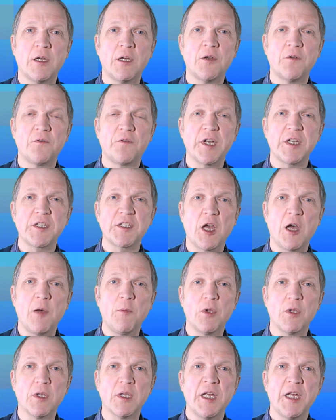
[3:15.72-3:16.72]
For
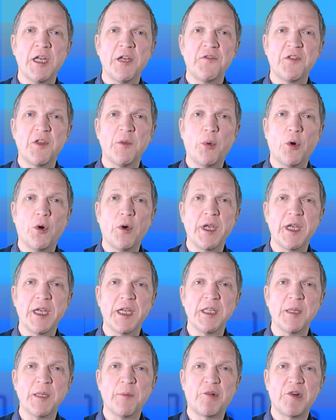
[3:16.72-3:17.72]
example, if the boy
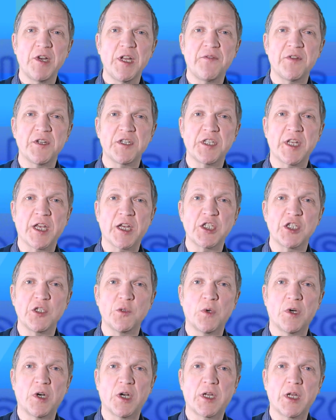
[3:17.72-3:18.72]
in the previous section
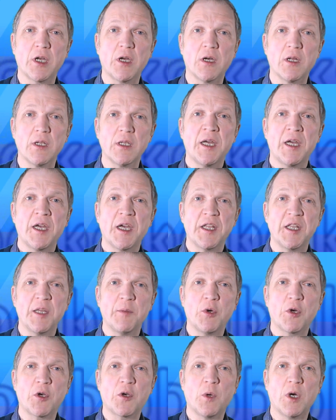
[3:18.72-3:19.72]
were a girl and the
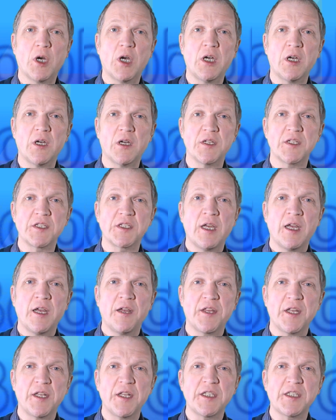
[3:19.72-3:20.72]
book were hers,
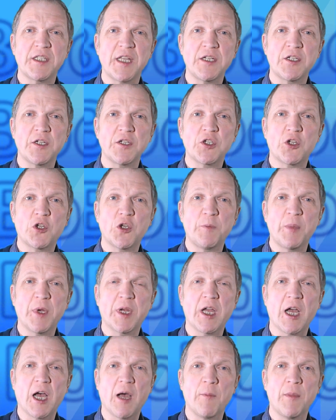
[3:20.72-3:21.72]
then the sentence could
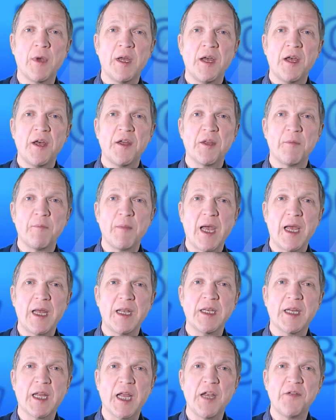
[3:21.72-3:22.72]
become, the
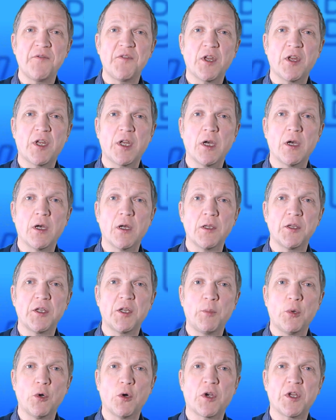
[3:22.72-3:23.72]
man gave the girl
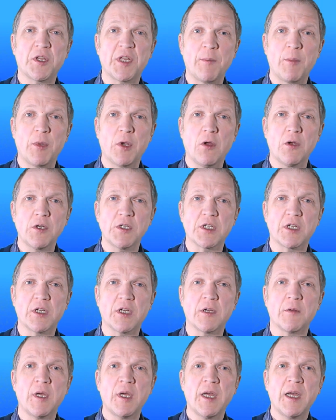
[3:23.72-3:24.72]
the book that belonged to
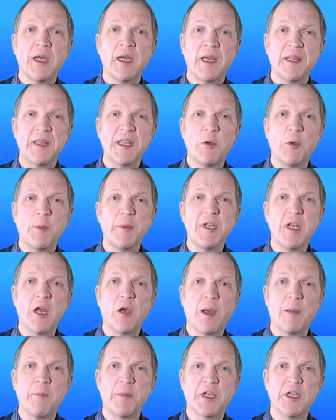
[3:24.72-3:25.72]
her, and there would be
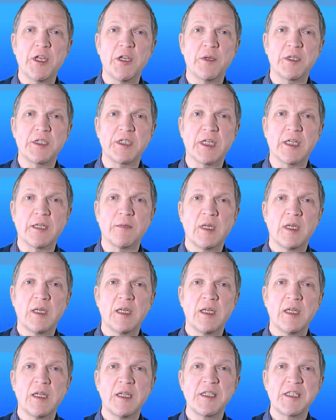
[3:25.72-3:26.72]
no ambiguity.
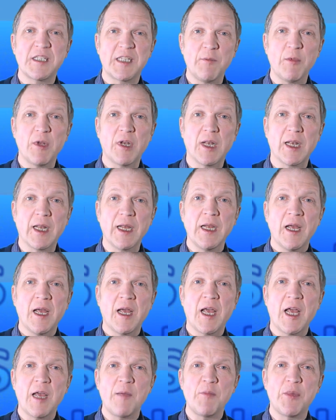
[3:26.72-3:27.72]
Similarly,
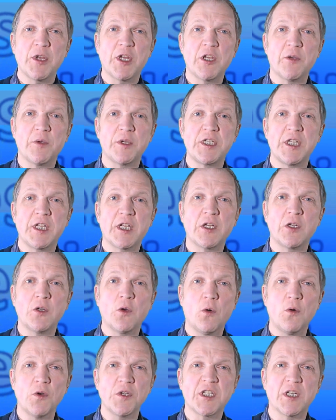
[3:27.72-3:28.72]
ambiguity can
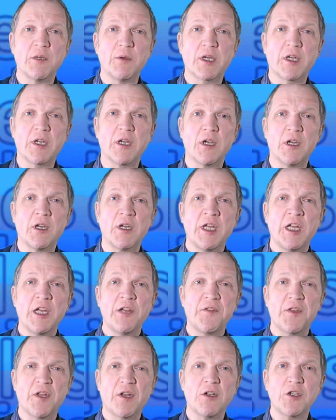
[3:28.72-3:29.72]
also occur
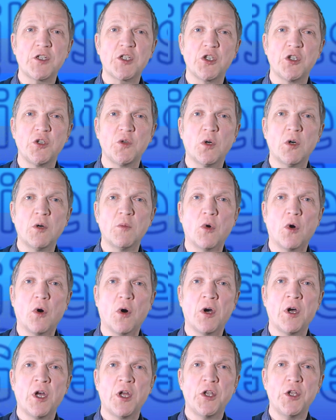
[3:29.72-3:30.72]
if there are two or
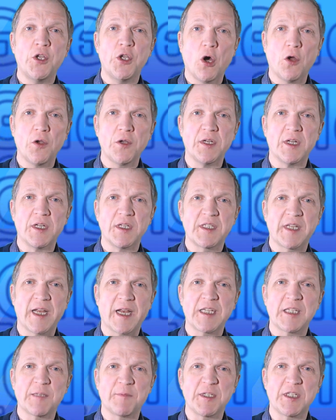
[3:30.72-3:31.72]
more
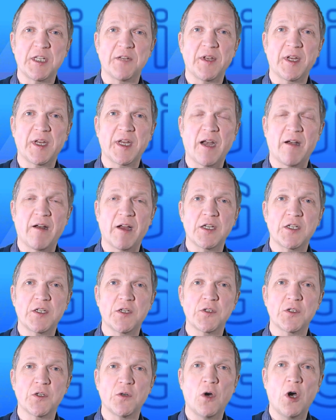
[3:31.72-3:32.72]
non-sex specific
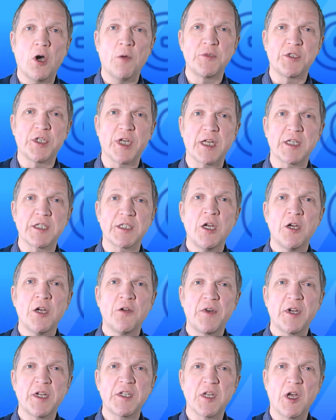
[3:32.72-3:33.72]
characters or objects,
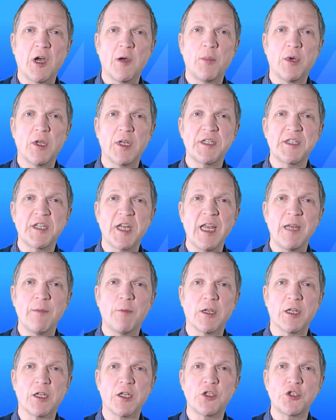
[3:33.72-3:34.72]
for example a
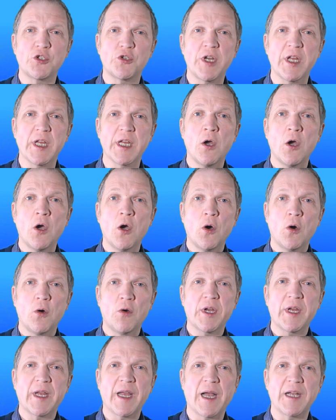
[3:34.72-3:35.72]
table and a tree,
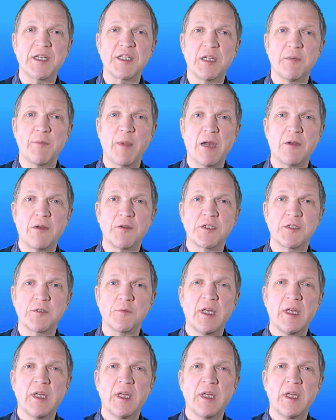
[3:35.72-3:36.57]
or a cat and a mouse.